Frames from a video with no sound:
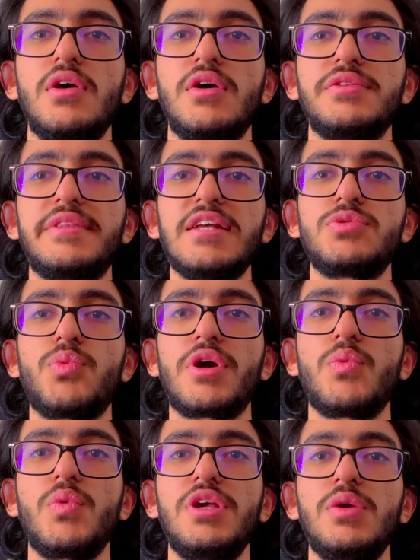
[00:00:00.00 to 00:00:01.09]
That's where
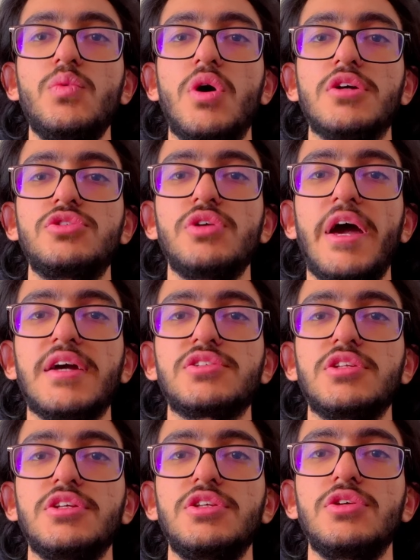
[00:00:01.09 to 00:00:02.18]
we want to
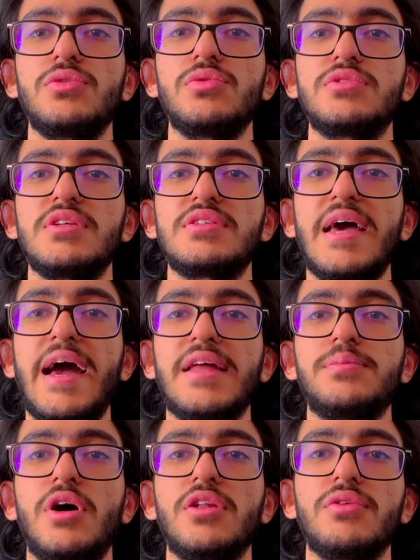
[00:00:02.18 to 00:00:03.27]
actually use this add
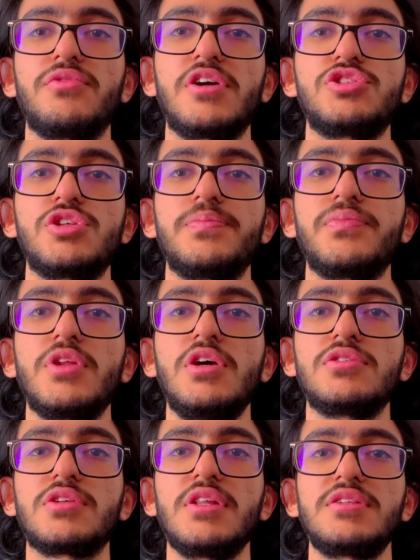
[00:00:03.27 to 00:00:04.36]
model function.
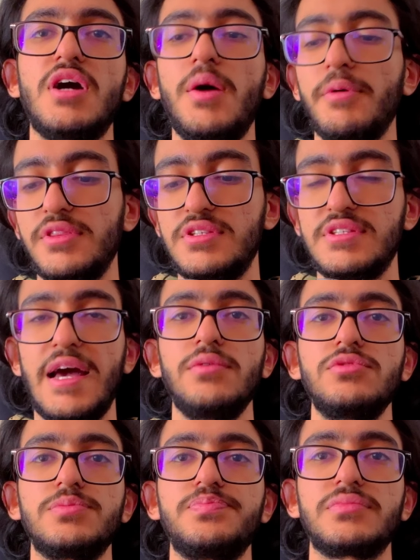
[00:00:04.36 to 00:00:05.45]
So let's comment this
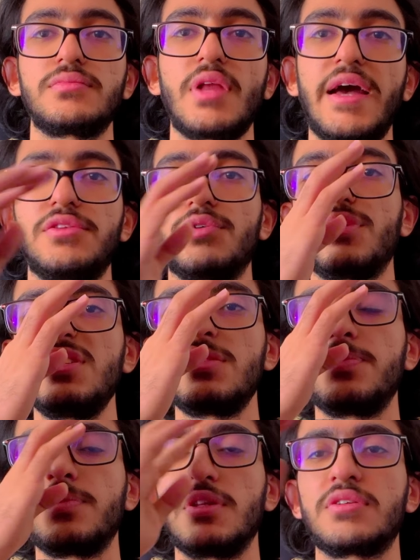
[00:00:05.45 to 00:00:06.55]
out, add Torus.
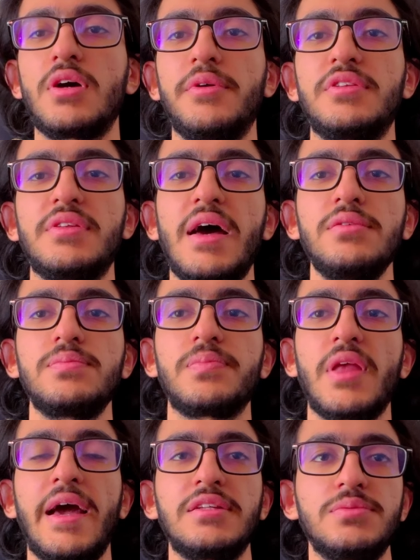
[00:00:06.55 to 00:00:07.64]
Let's comment it out,
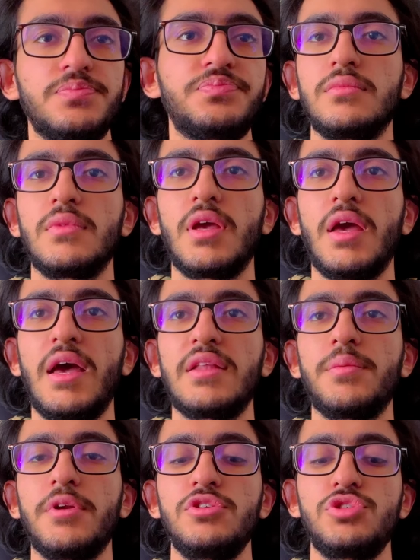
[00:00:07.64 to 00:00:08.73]
and I'm
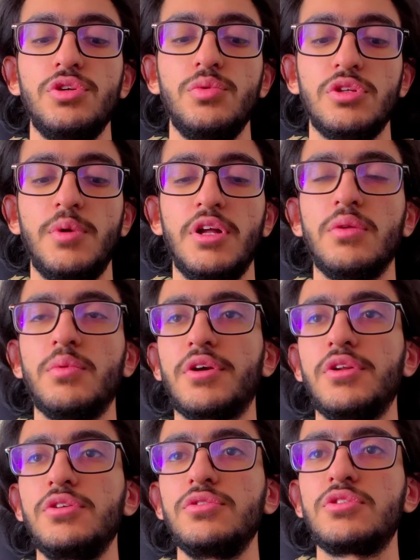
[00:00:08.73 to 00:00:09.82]
going to show you what model we're going
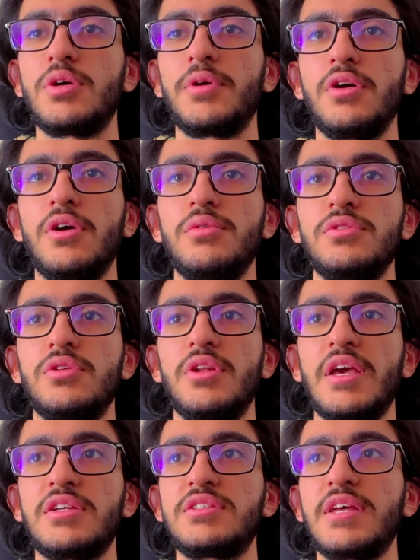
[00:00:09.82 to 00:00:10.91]
to use. So I'm going to go into the
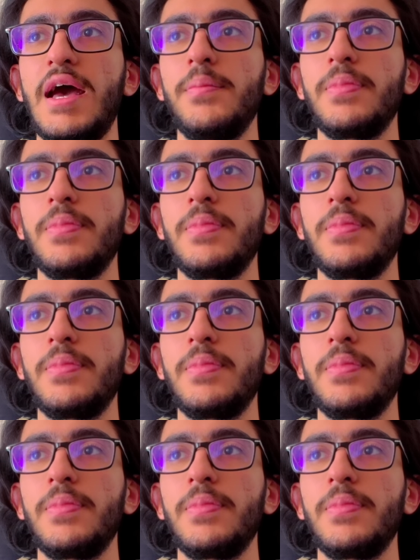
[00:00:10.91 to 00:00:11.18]
next tab.